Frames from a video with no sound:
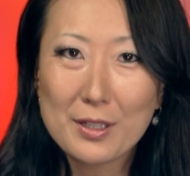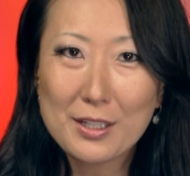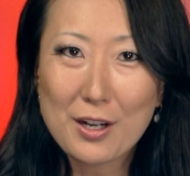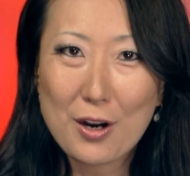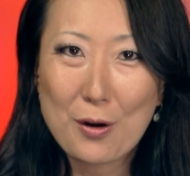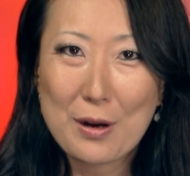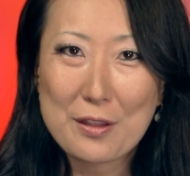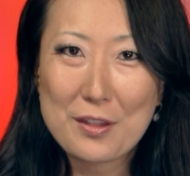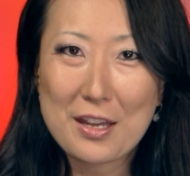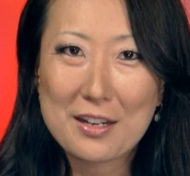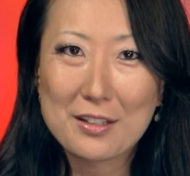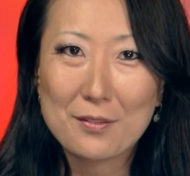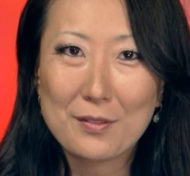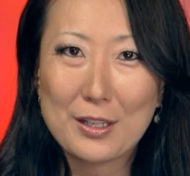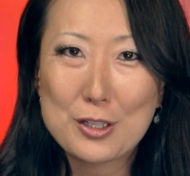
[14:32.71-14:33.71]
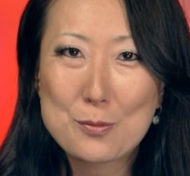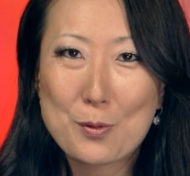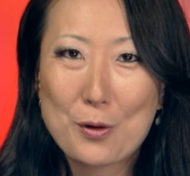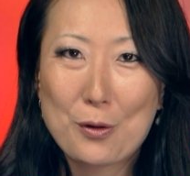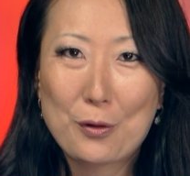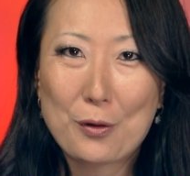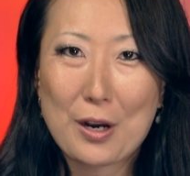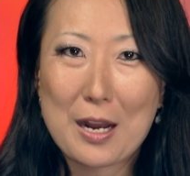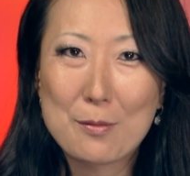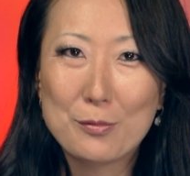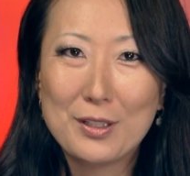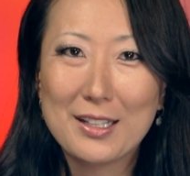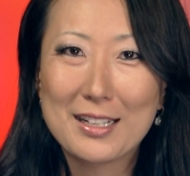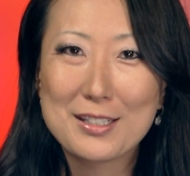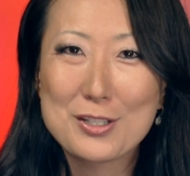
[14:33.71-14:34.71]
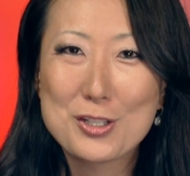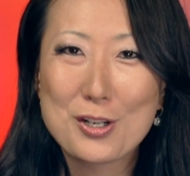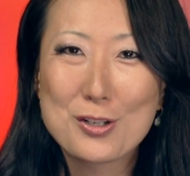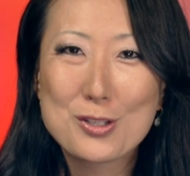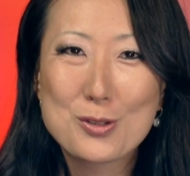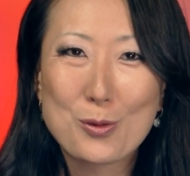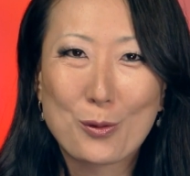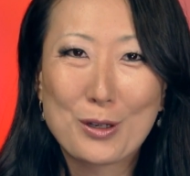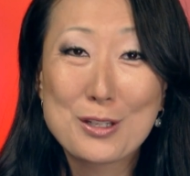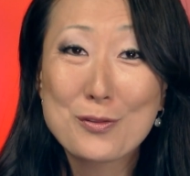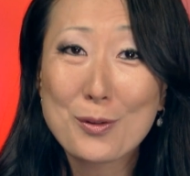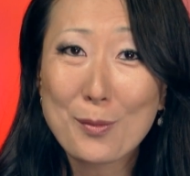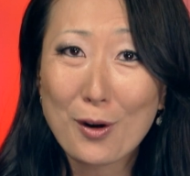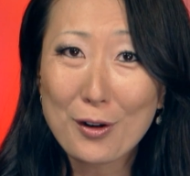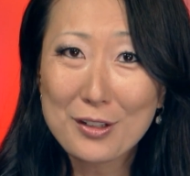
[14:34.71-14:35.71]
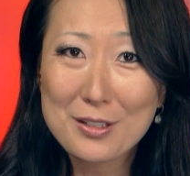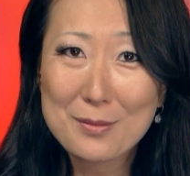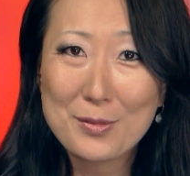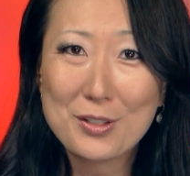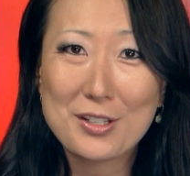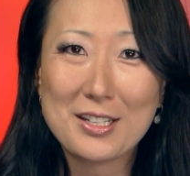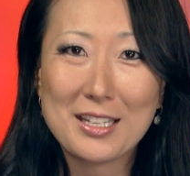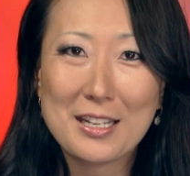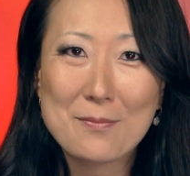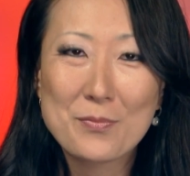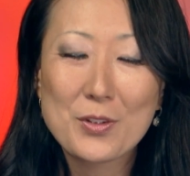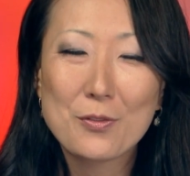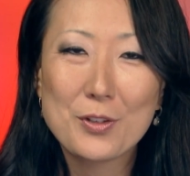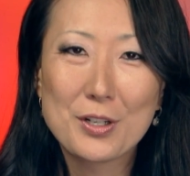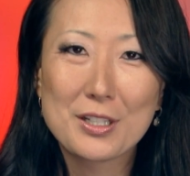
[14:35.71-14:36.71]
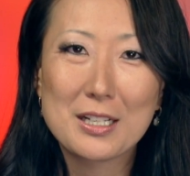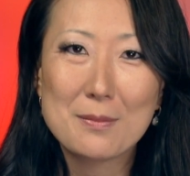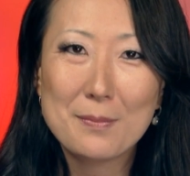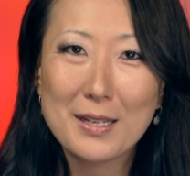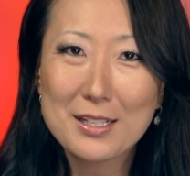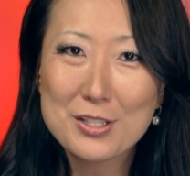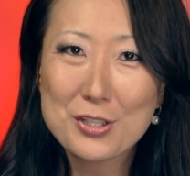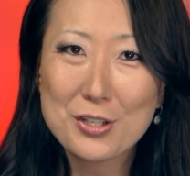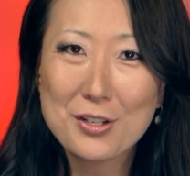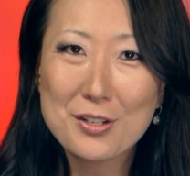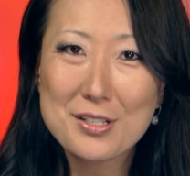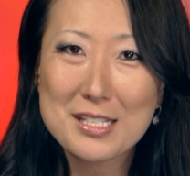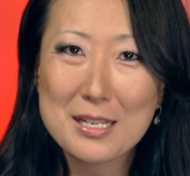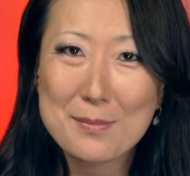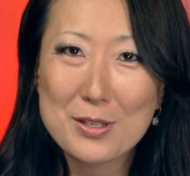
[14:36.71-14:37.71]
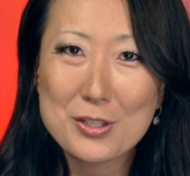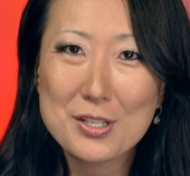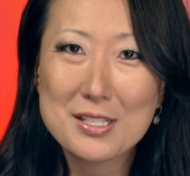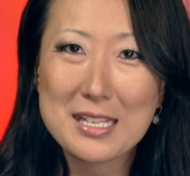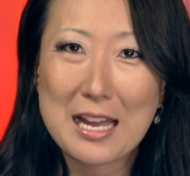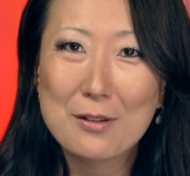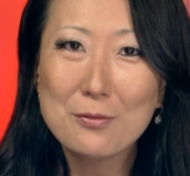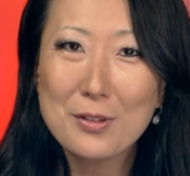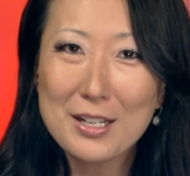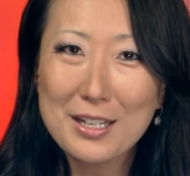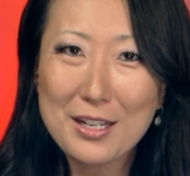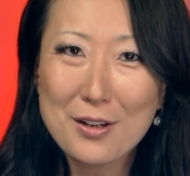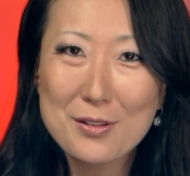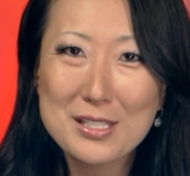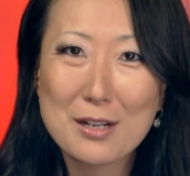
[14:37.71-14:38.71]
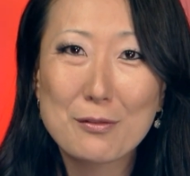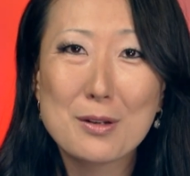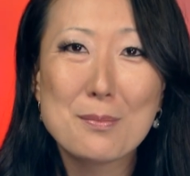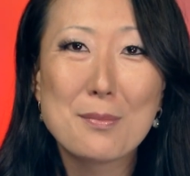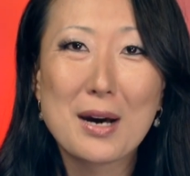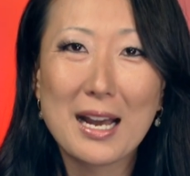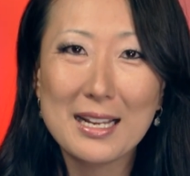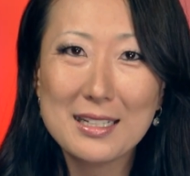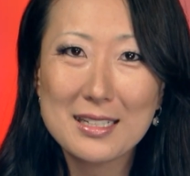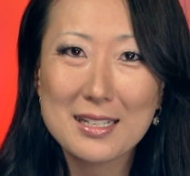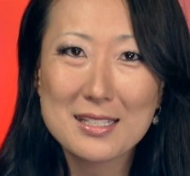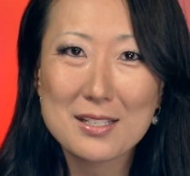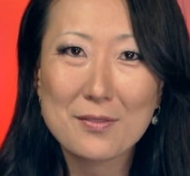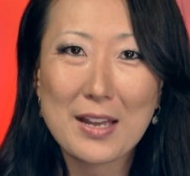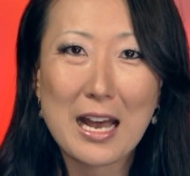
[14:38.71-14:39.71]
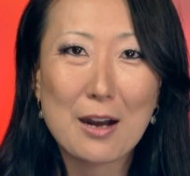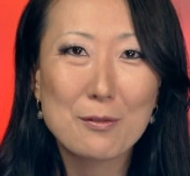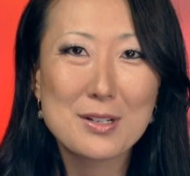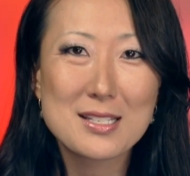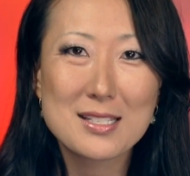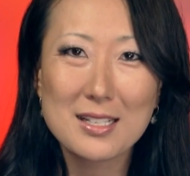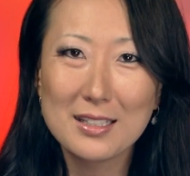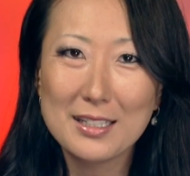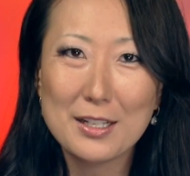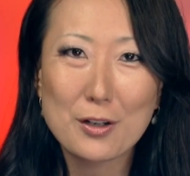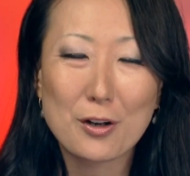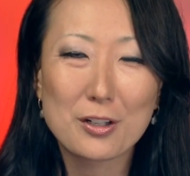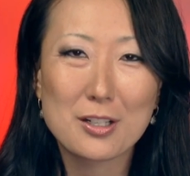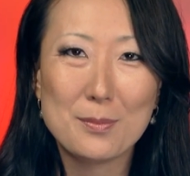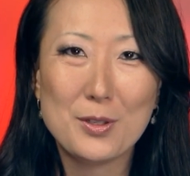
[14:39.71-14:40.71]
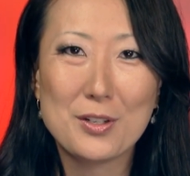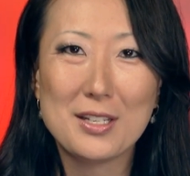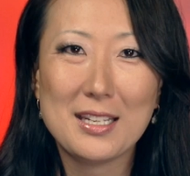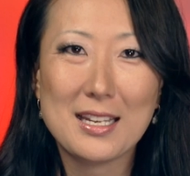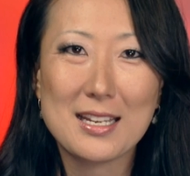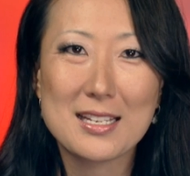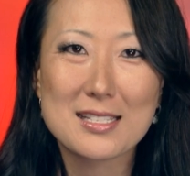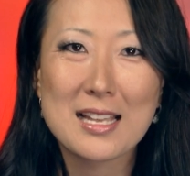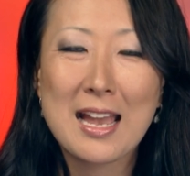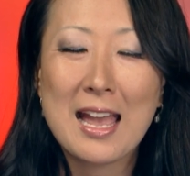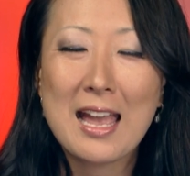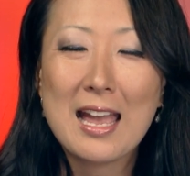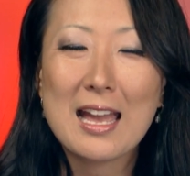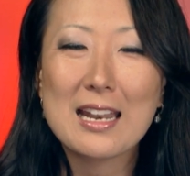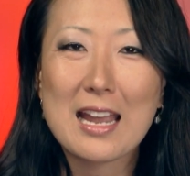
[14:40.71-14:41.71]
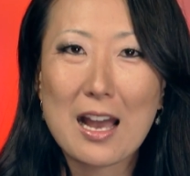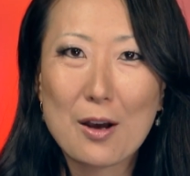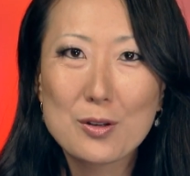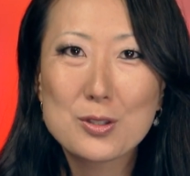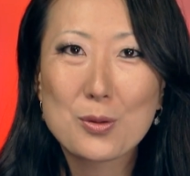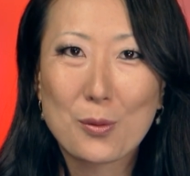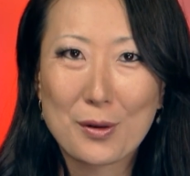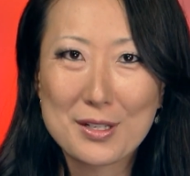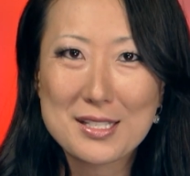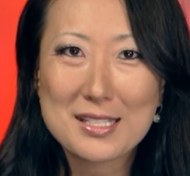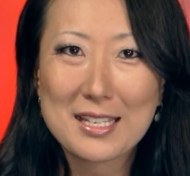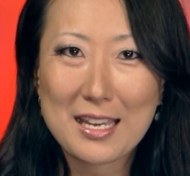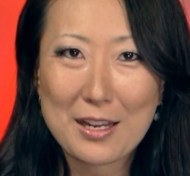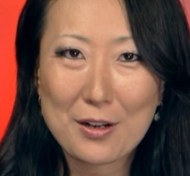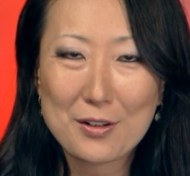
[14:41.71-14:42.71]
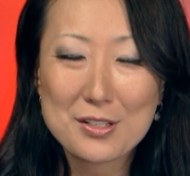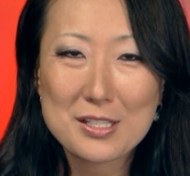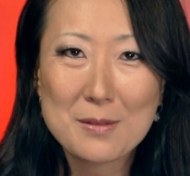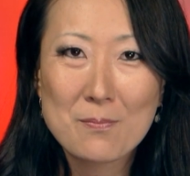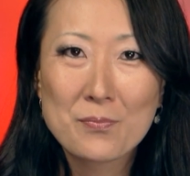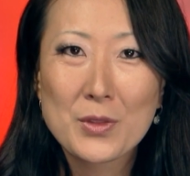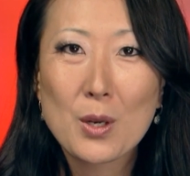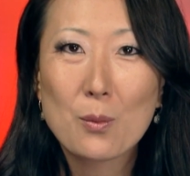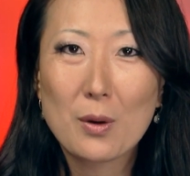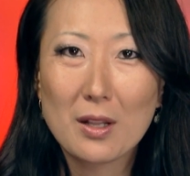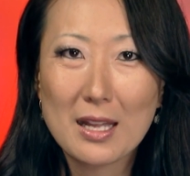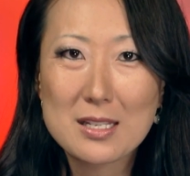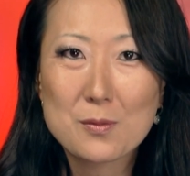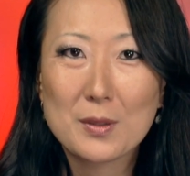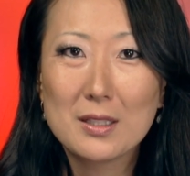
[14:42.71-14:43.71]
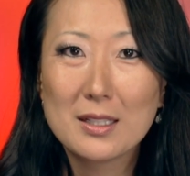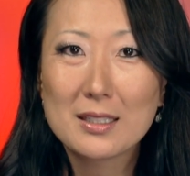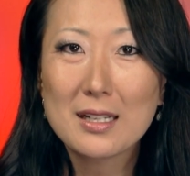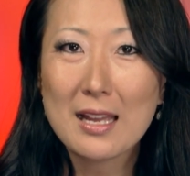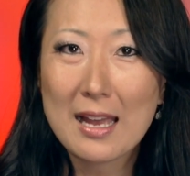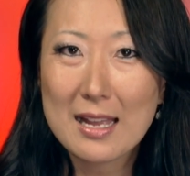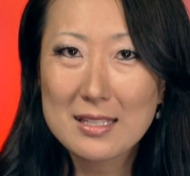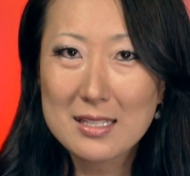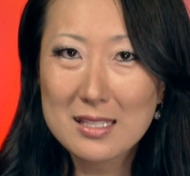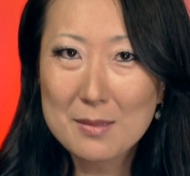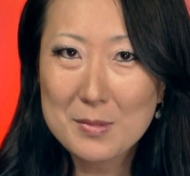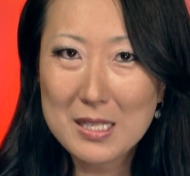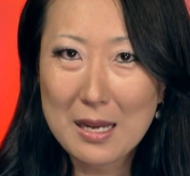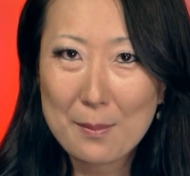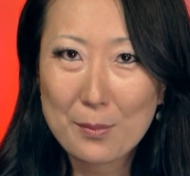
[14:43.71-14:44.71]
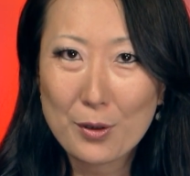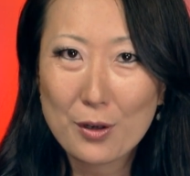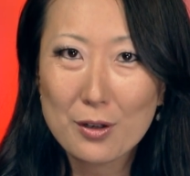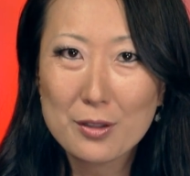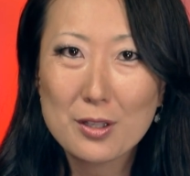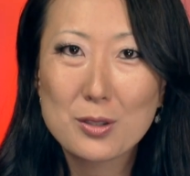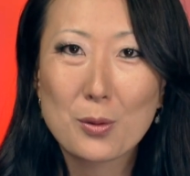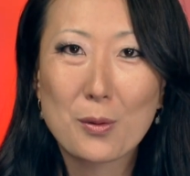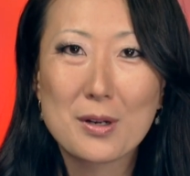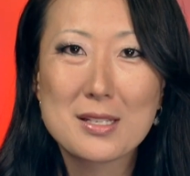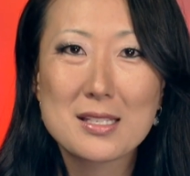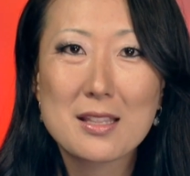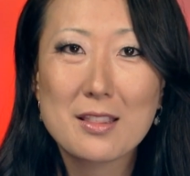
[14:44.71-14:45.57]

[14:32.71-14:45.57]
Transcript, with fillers: we go, at the end of each program, we like to share stories from our community. Feel good pictures, images, and videos that remind us of how resilient our community is and how Torrance cares. Well, as we look ahead to September, the Torrance